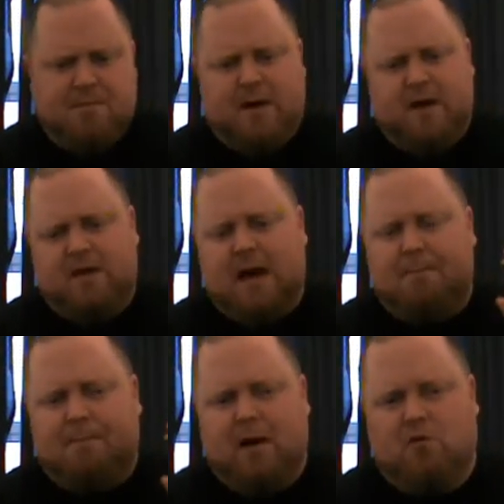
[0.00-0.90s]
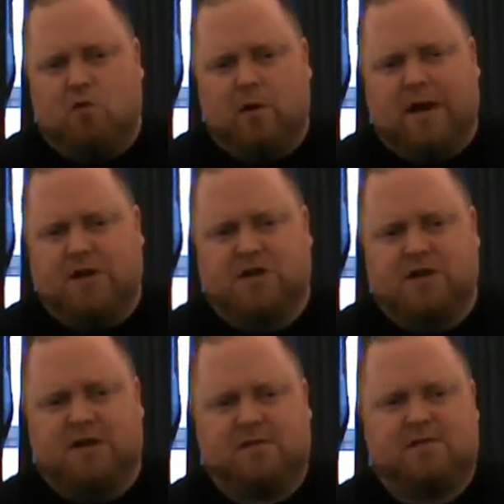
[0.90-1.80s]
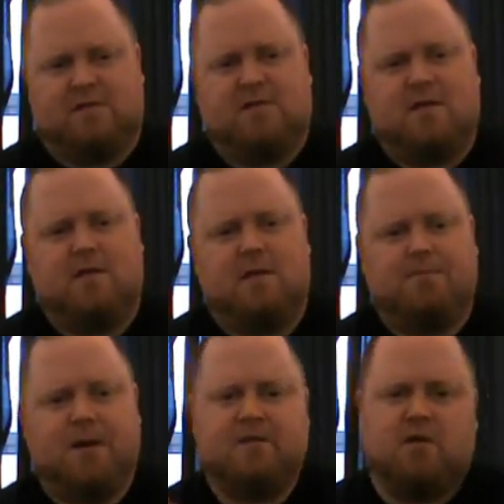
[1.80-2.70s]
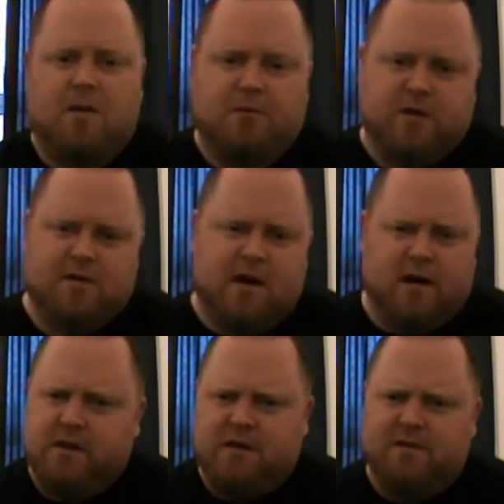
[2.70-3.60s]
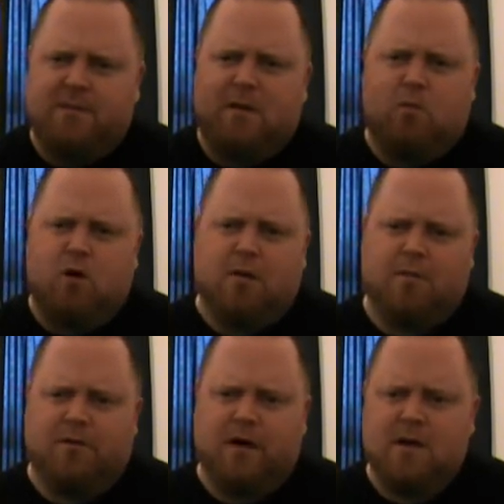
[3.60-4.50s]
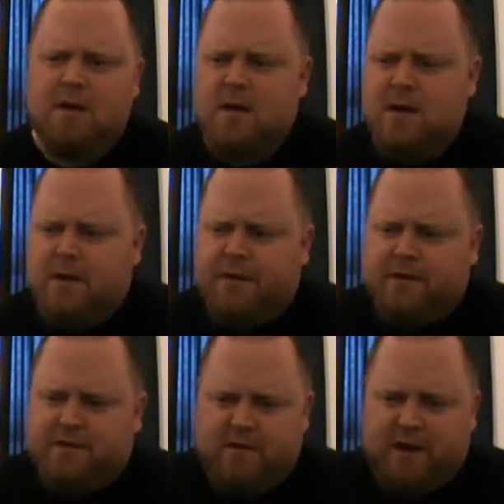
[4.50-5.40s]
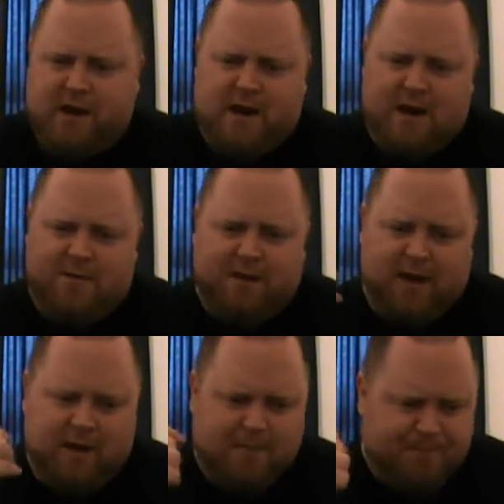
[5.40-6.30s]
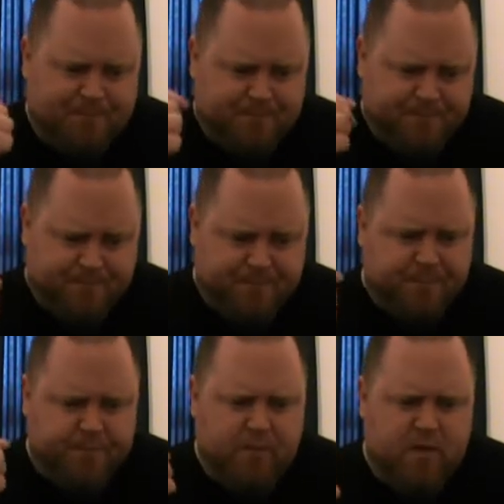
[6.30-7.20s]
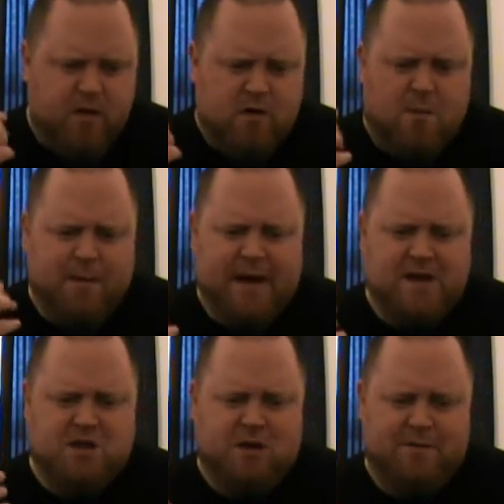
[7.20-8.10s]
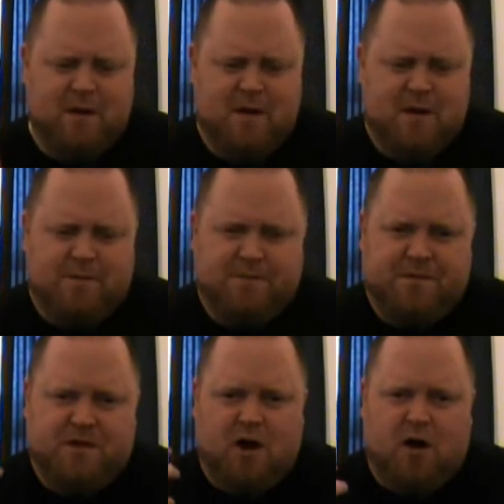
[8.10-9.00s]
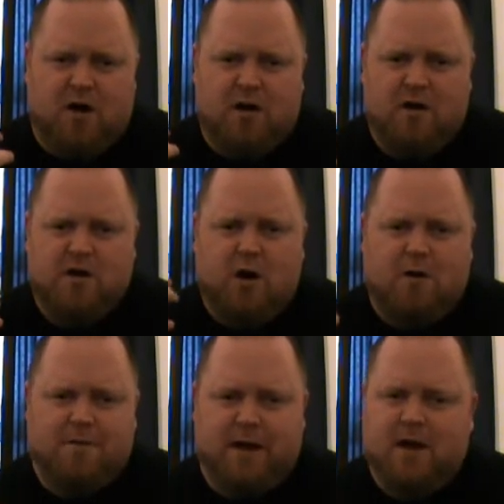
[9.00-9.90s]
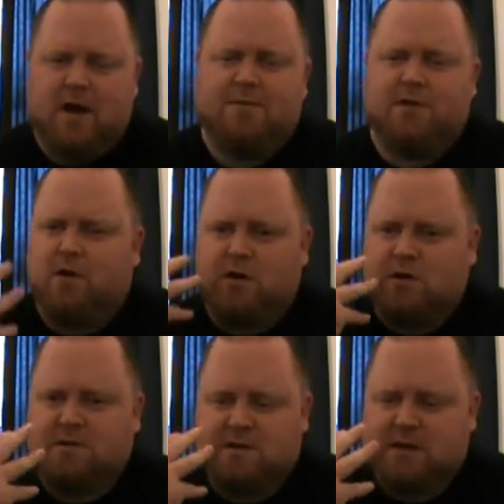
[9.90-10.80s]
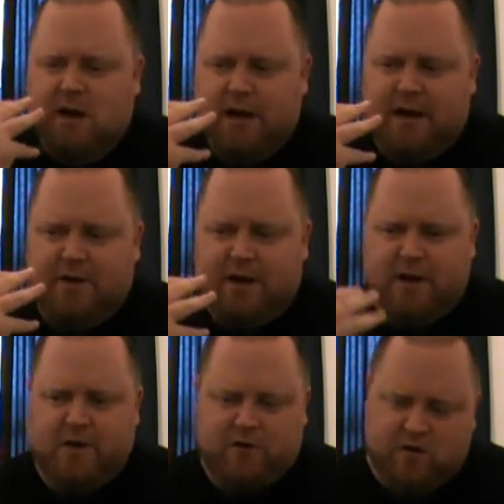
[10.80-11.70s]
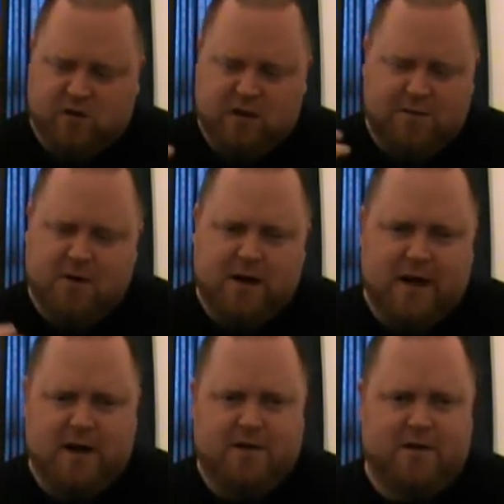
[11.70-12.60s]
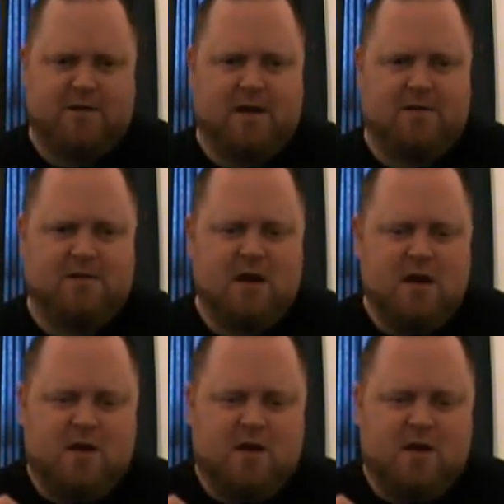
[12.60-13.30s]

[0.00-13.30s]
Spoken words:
But that barrel aging is just big time on your tongue. It's a big wallop of it. So you're getting a lovely combination of dark coffee. Even though I couldn't get it on the nose, you're definitely getting it on the taste.